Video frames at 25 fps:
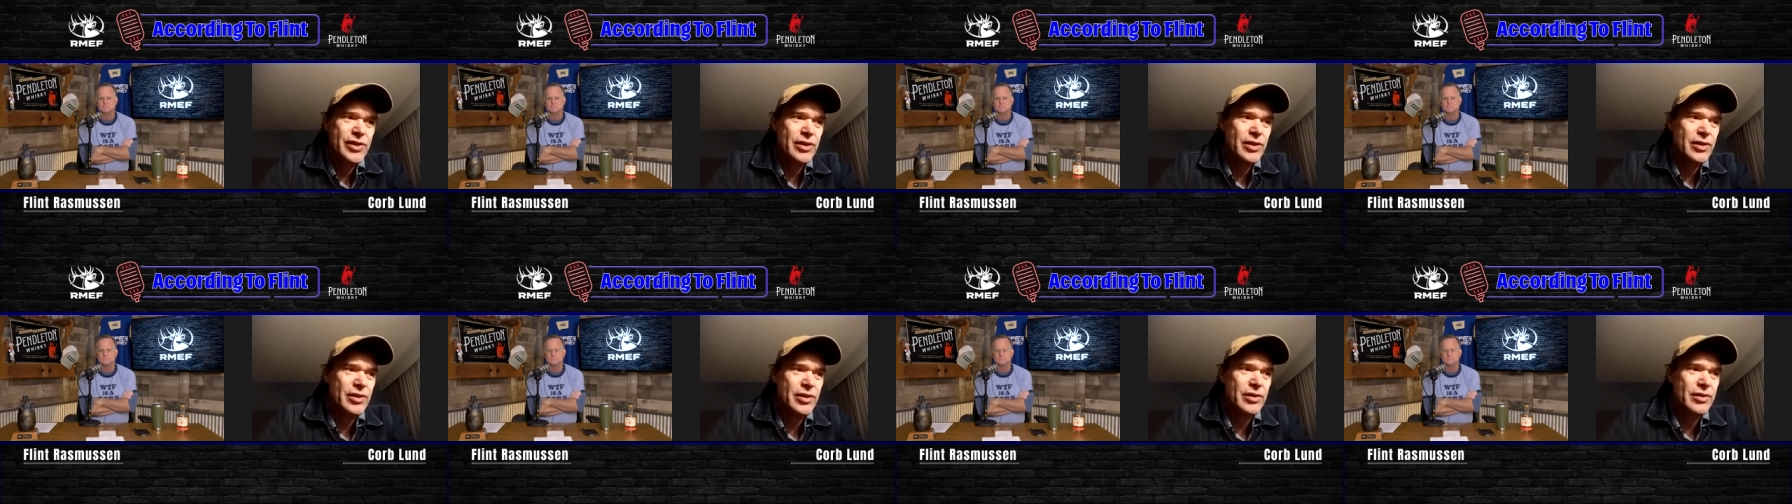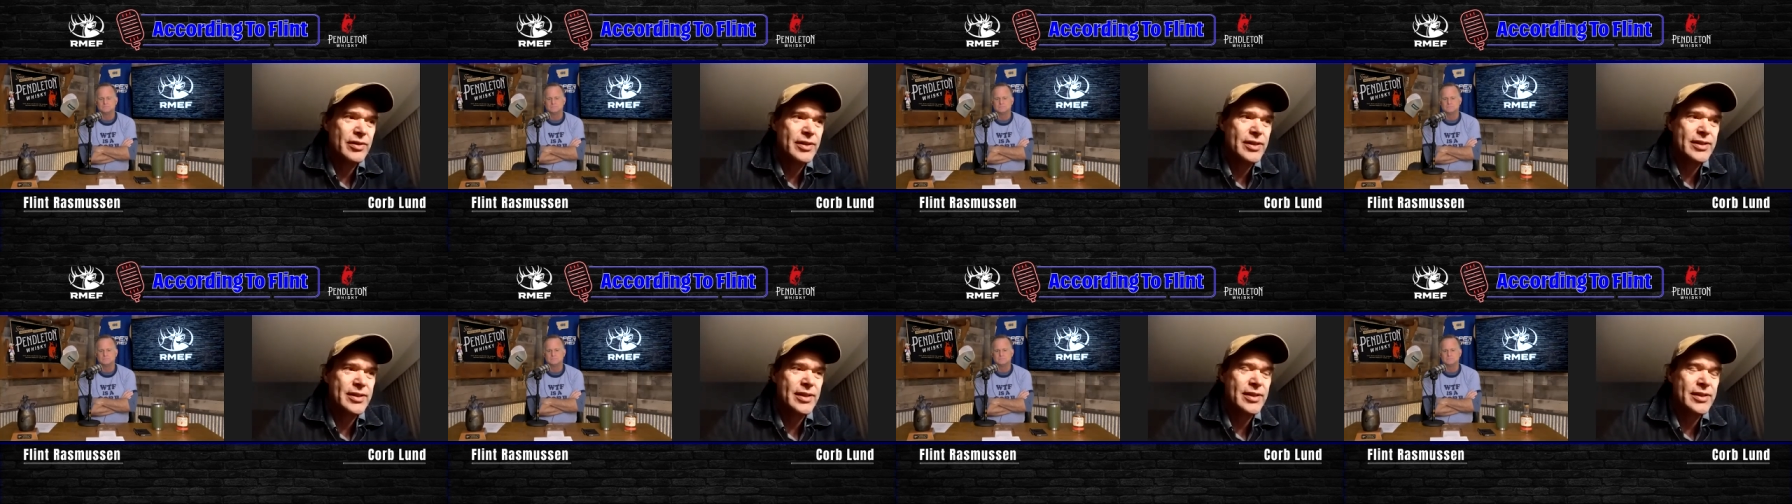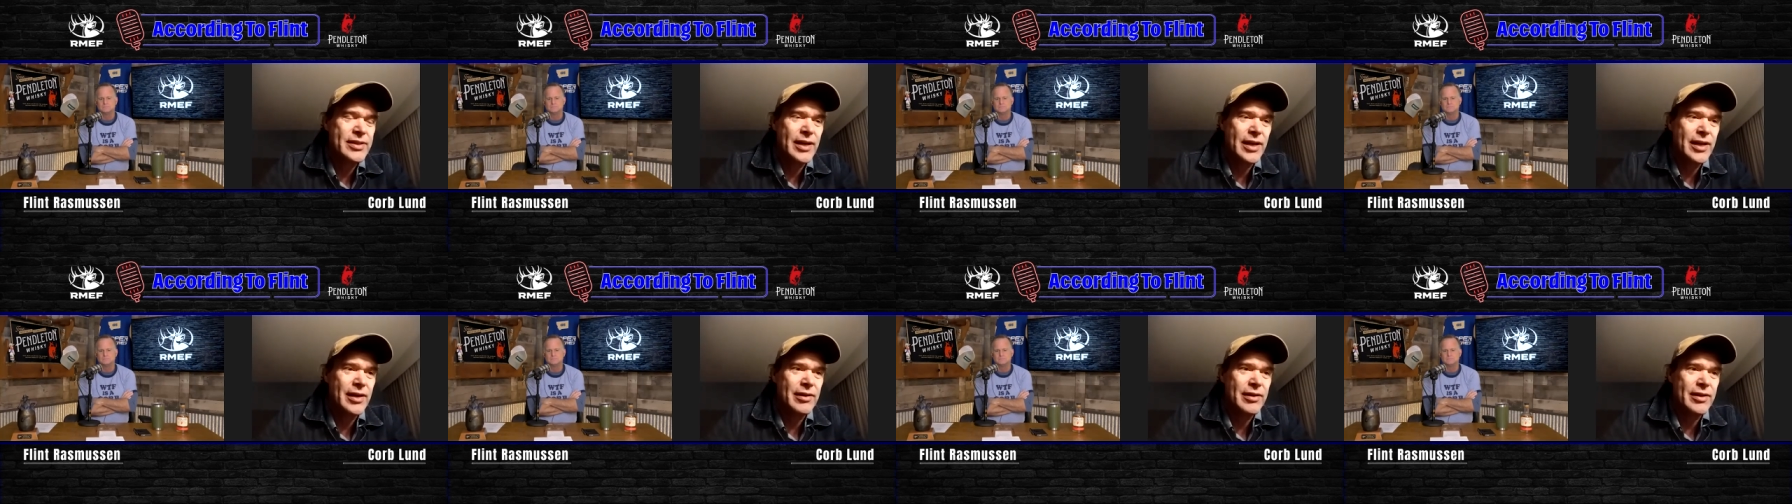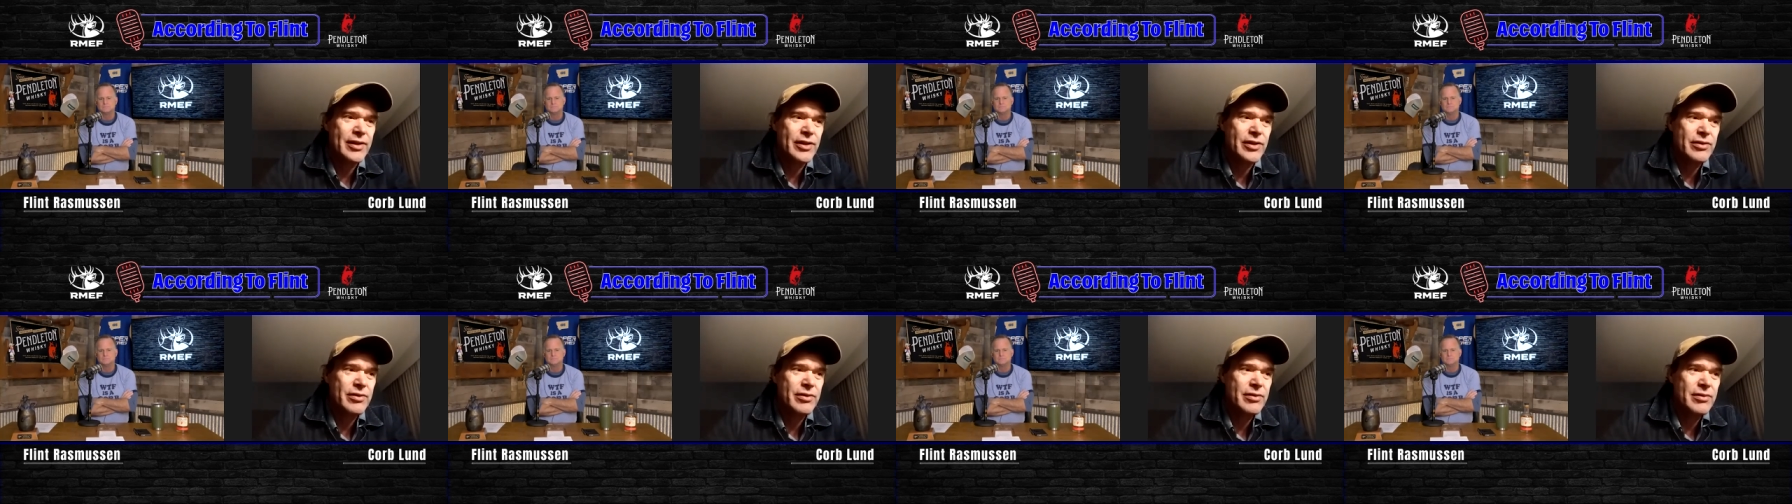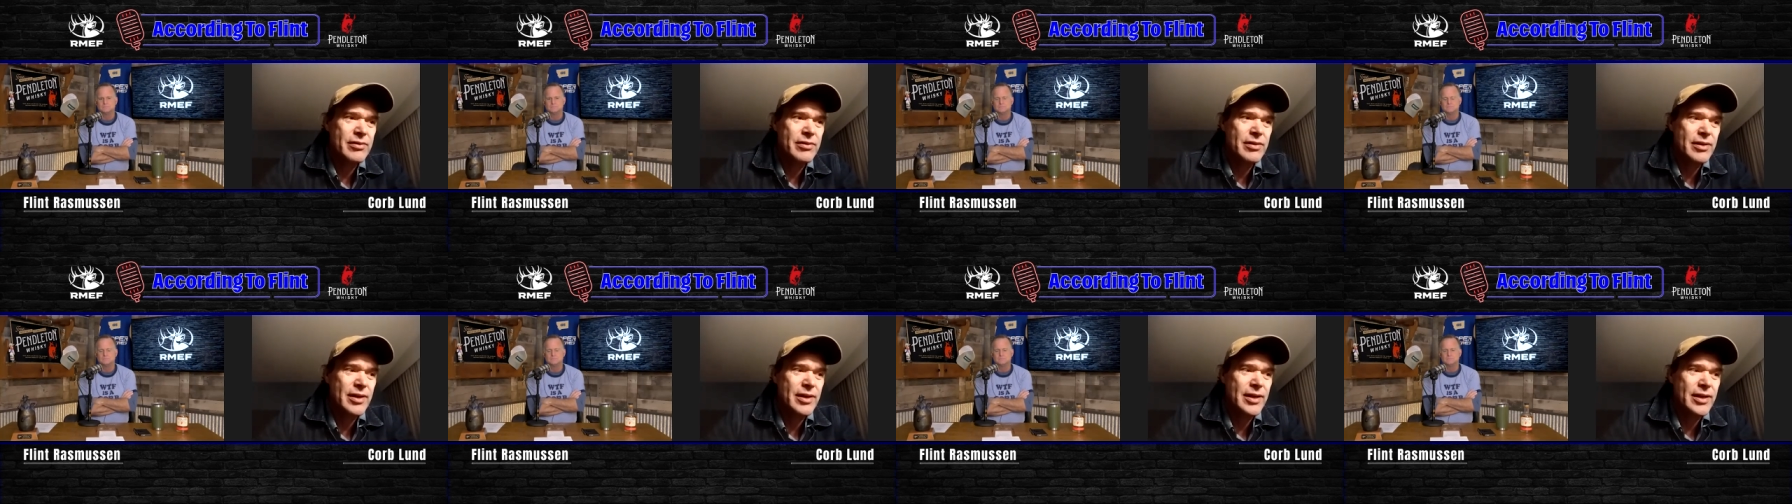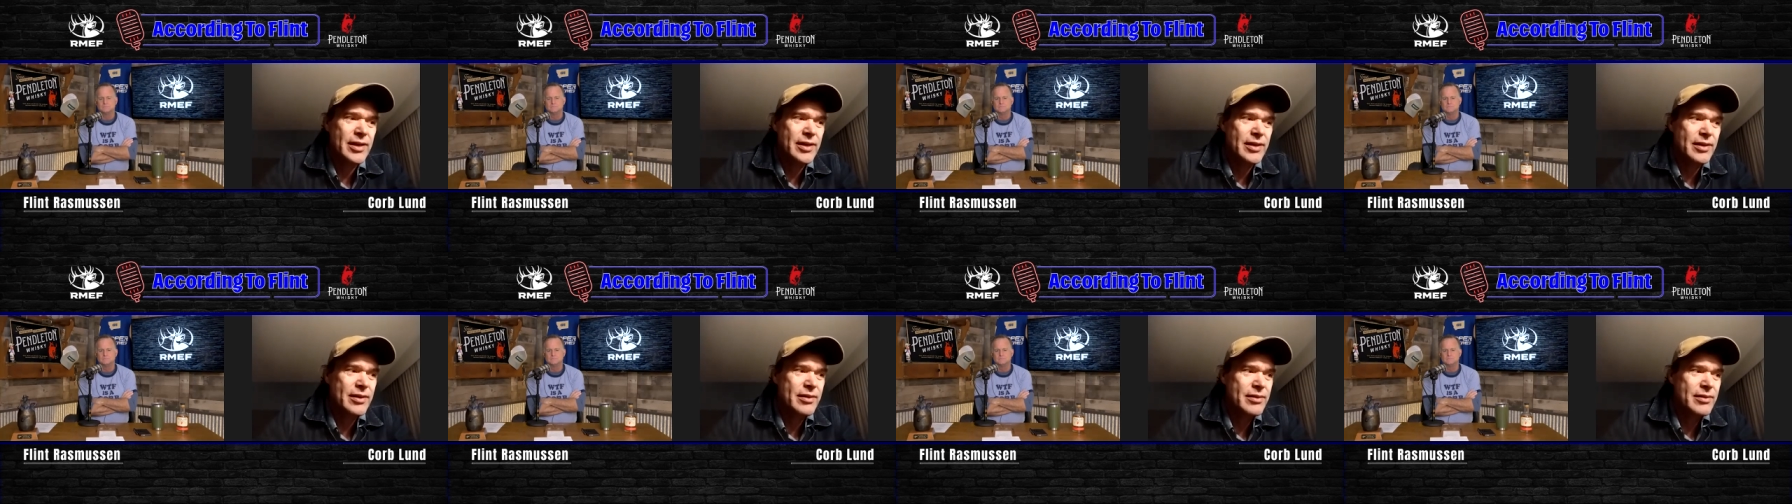It's all it's entirely
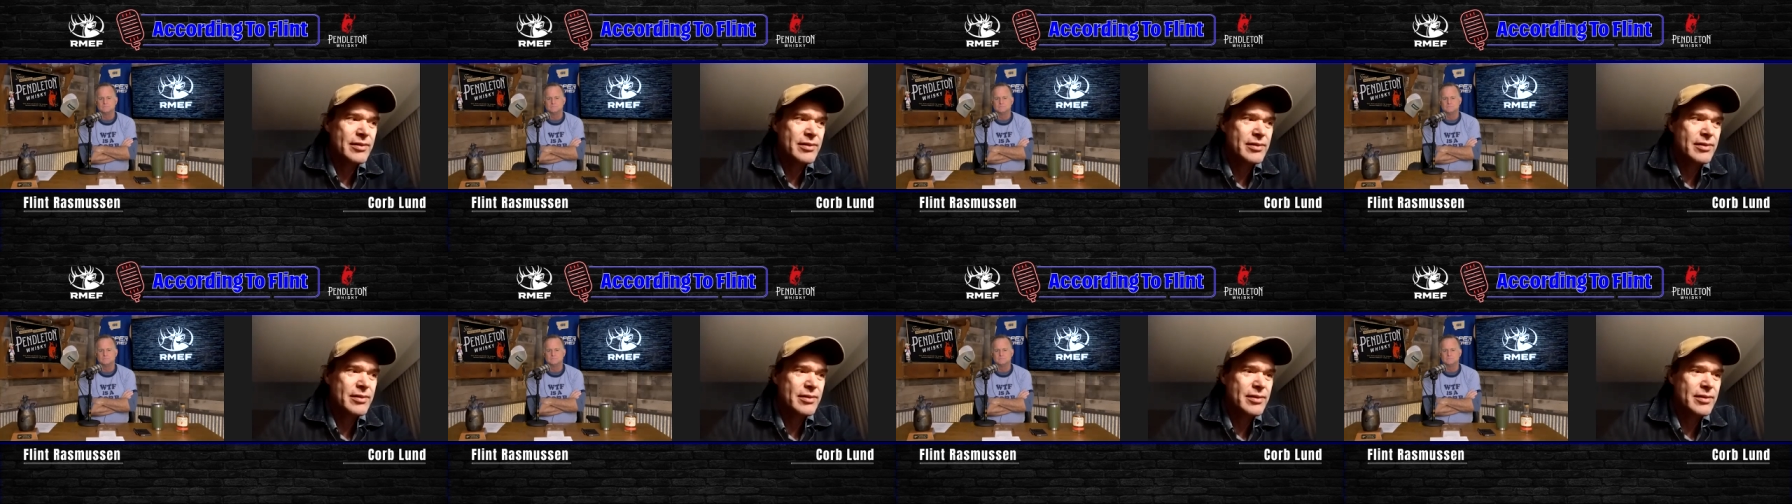uh,